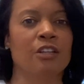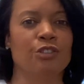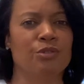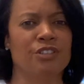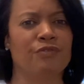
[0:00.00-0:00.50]

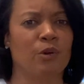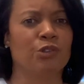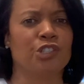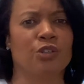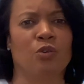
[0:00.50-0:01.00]
do a
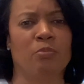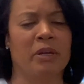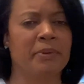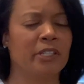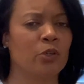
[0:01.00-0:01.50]
devotional,
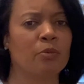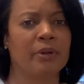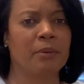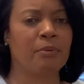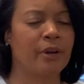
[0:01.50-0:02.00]
maybe a little
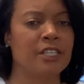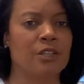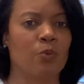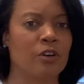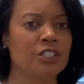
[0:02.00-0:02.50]
bit of praise
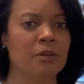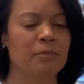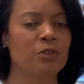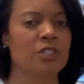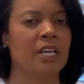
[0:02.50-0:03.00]
and worship
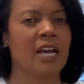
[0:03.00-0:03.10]
music.